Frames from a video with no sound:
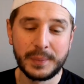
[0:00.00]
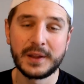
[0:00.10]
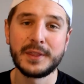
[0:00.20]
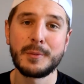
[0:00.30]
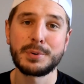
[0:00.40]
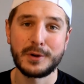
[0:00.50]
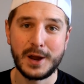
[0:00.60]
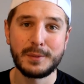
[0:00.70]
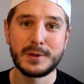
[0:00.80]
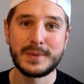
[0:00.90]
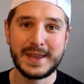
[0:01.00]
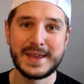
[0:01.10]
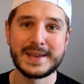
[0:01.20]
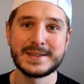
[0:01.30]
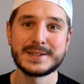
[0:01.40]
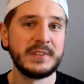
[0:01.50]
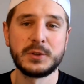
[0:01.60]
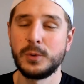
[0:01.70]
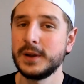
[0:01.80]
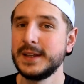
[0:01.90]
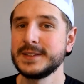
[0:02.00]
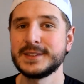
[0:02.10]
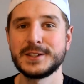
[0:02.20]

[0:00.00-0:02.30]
But the problem is, the 20s